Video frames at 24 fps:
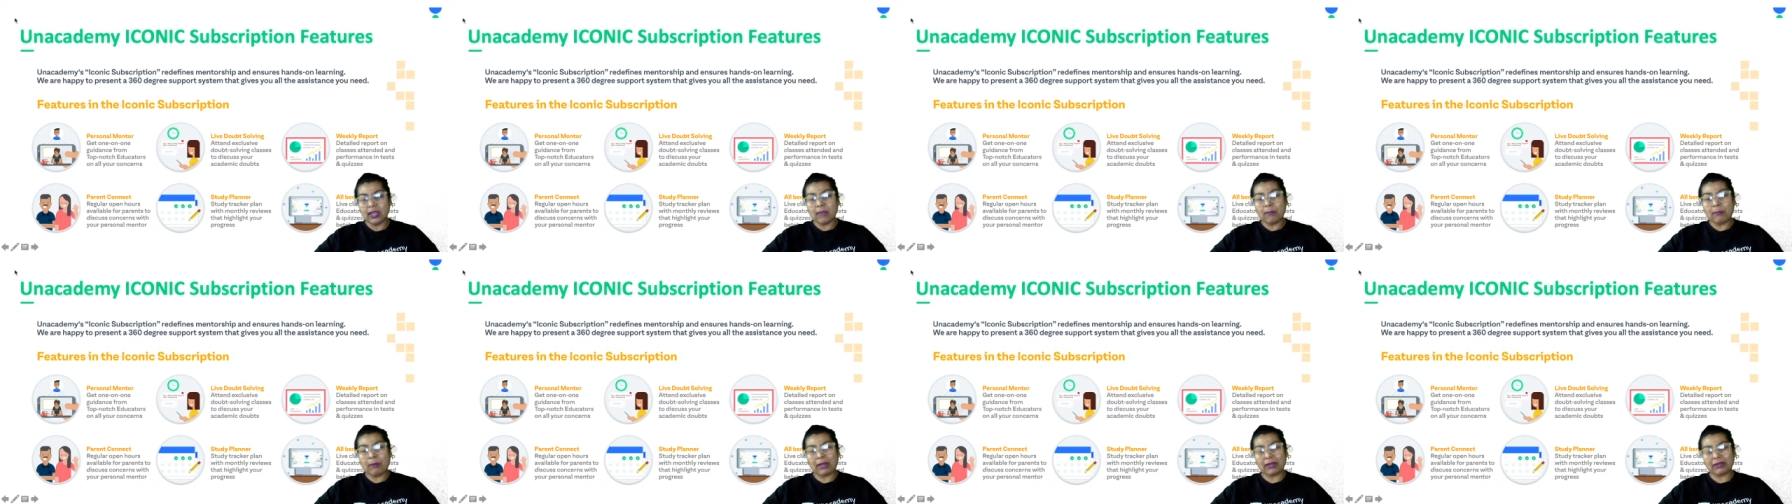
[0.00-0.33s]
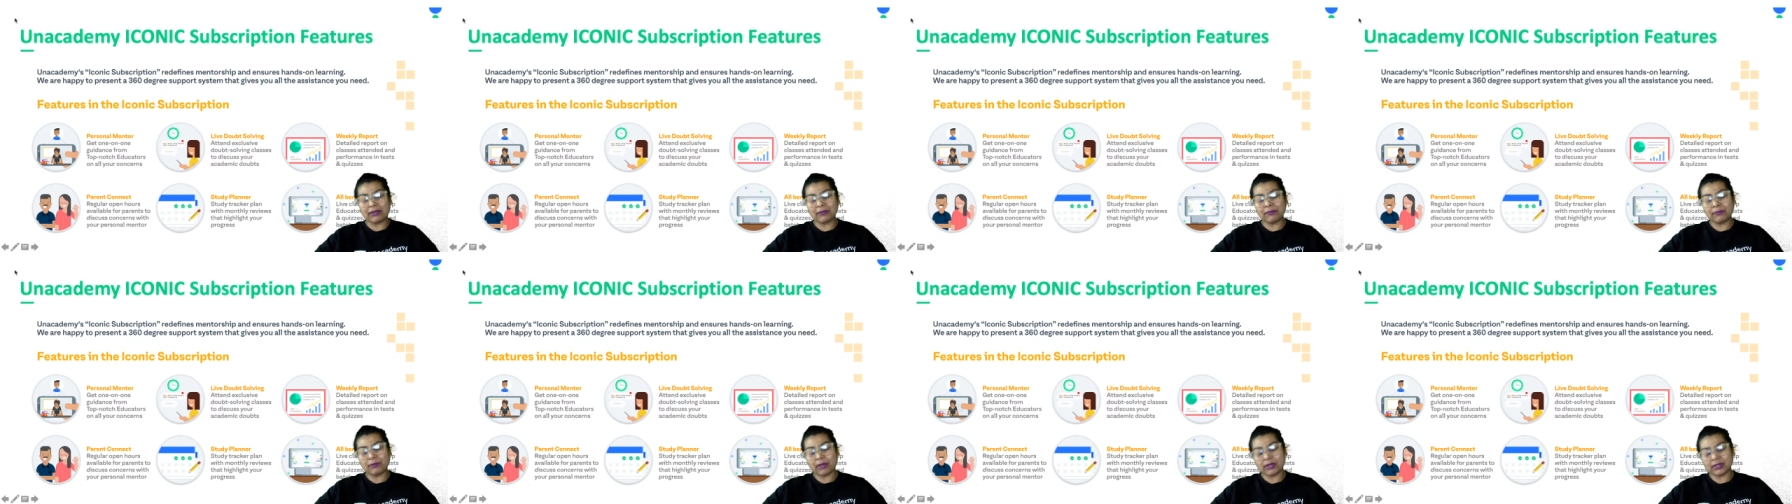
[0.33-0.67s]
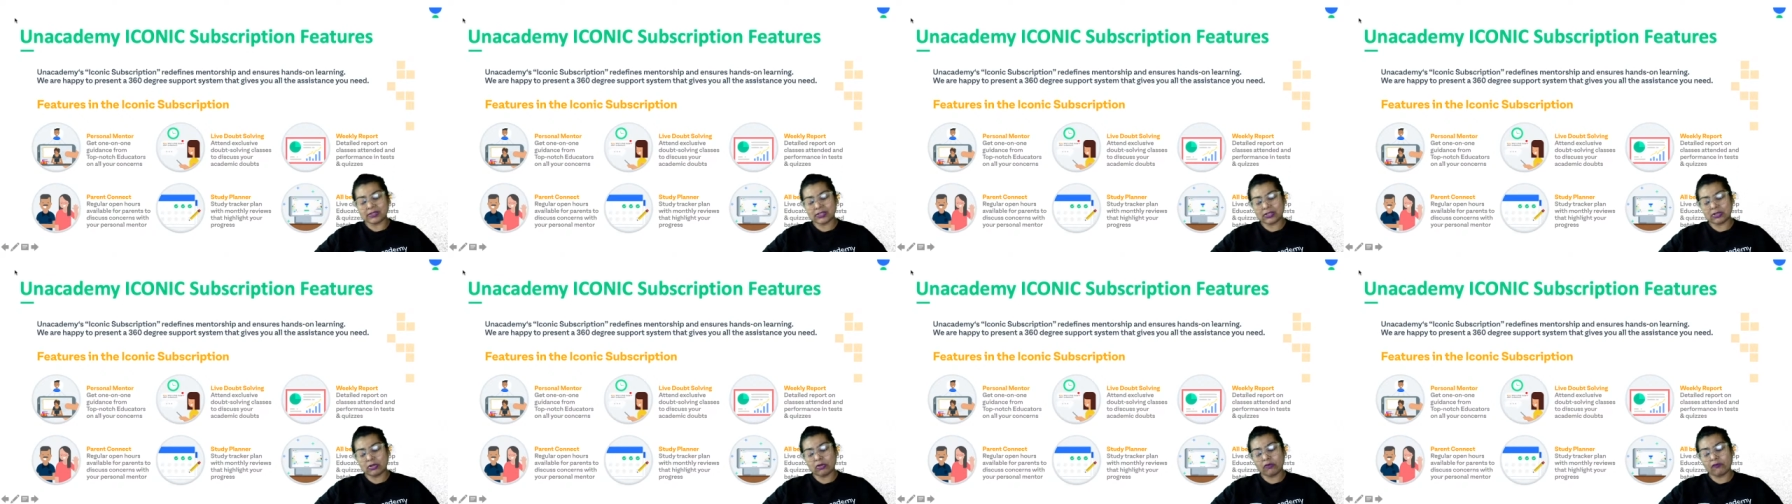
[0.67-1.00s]
part and
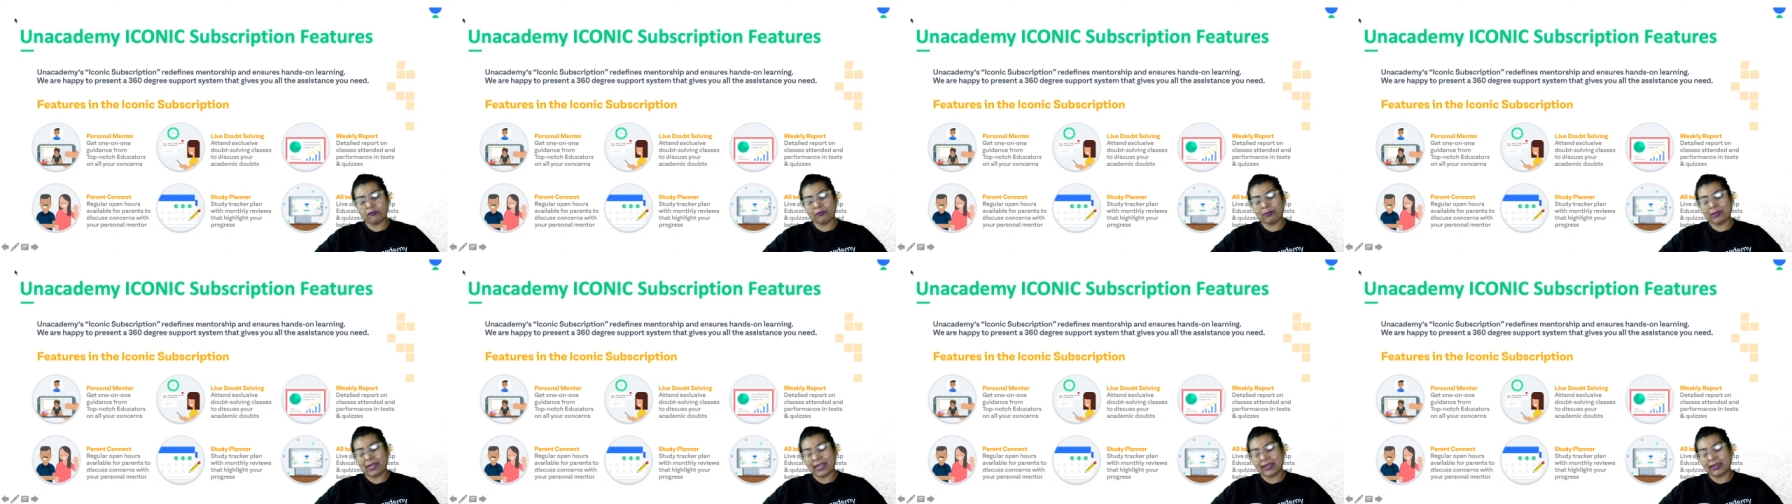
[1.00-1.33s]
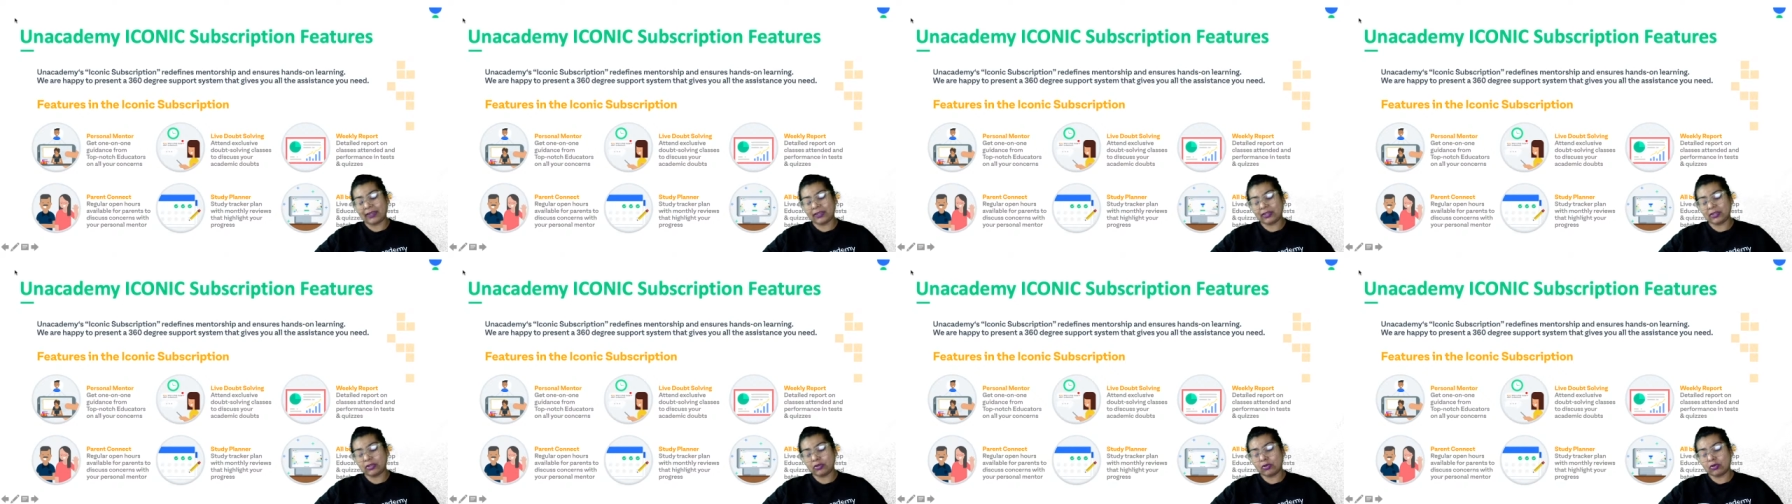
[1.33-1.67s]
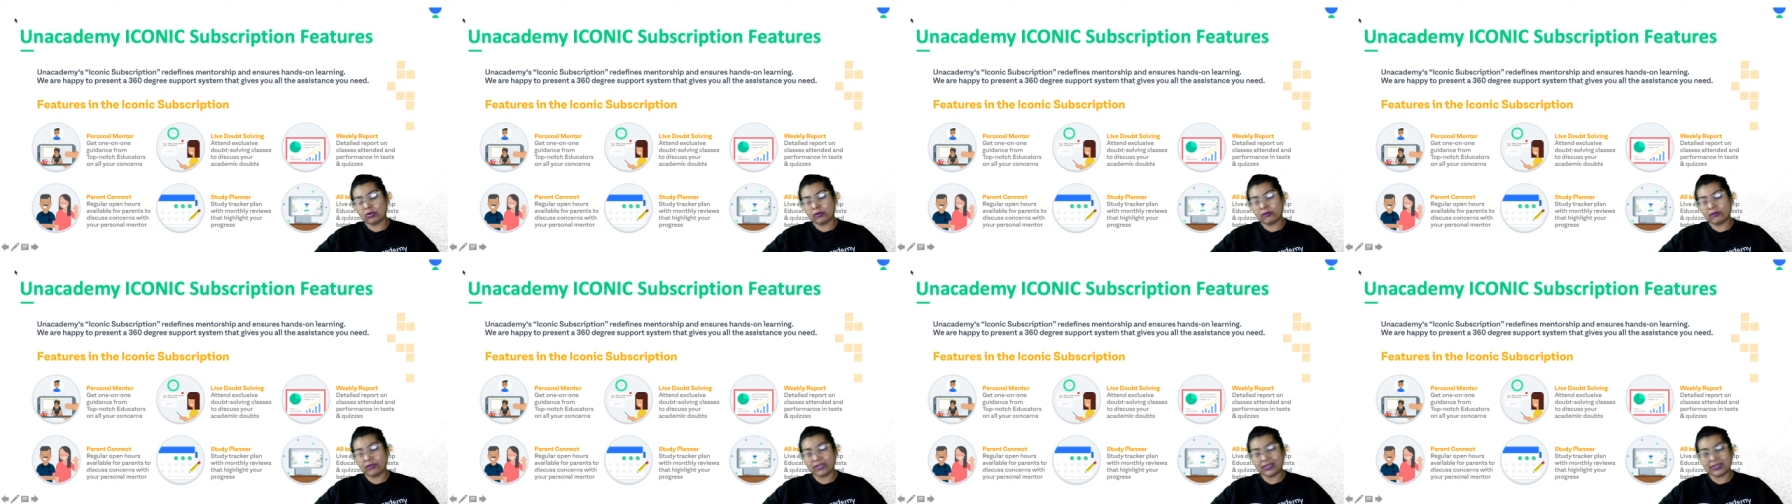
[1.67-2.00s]
parcel of planning
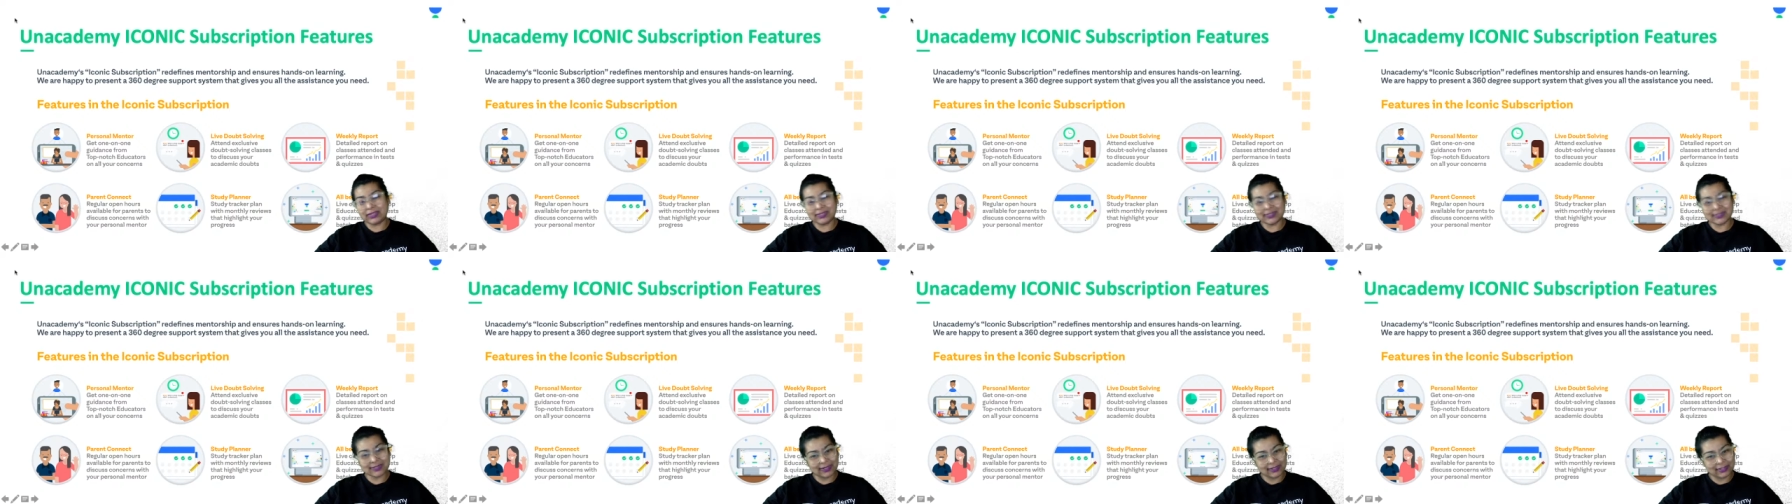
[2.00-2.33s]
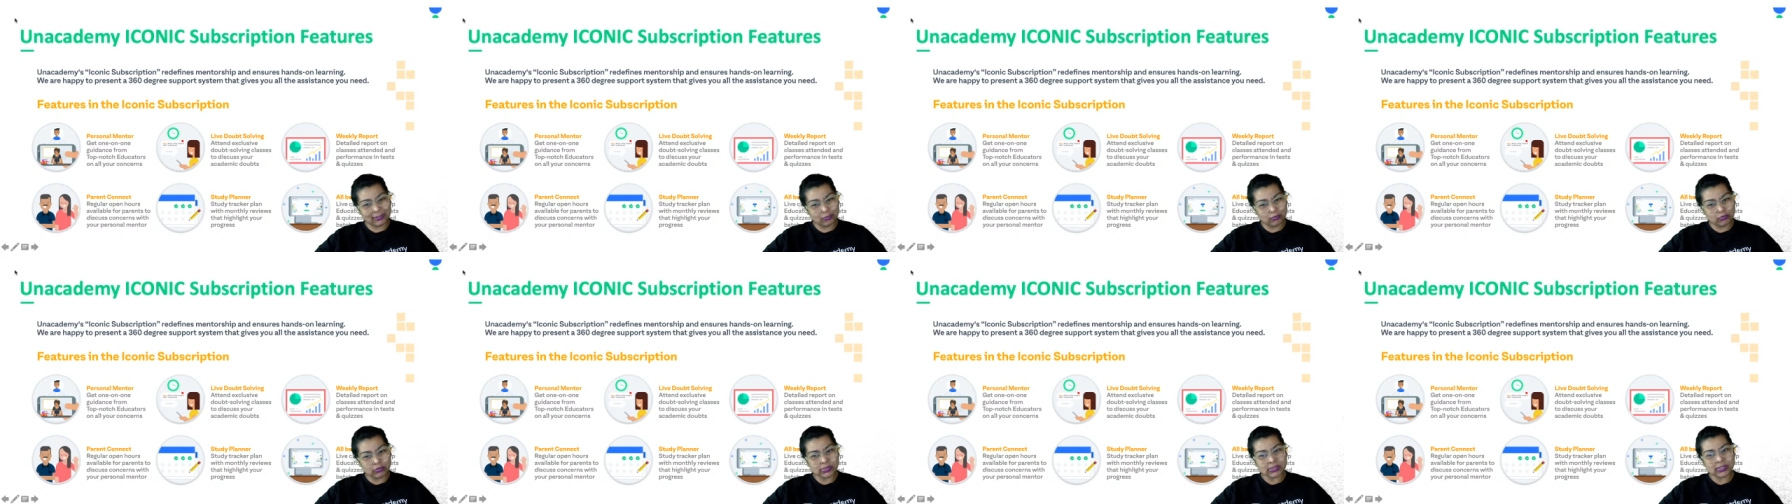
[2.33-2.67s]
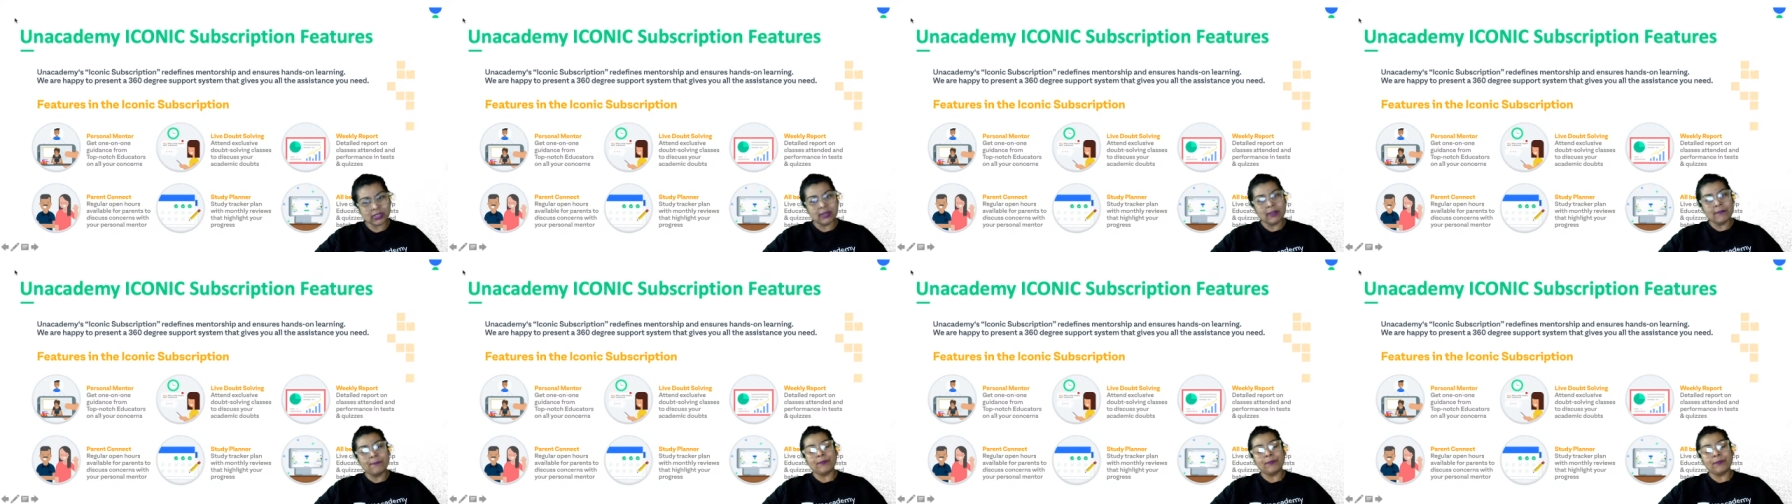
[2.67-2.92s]
your weekly schedules.